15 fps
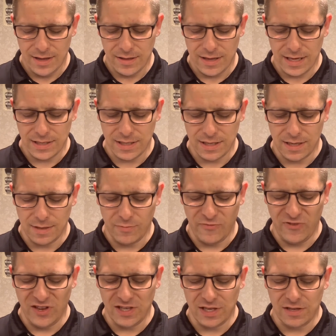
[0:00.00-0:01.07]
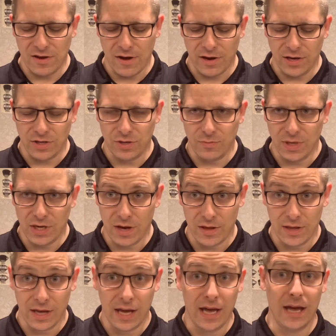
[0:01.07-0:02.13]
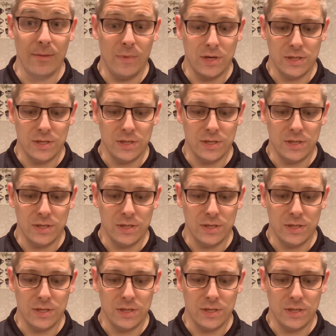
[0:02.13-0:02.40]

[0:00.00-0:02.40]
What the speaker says: that's the Vita talking to me, not the game.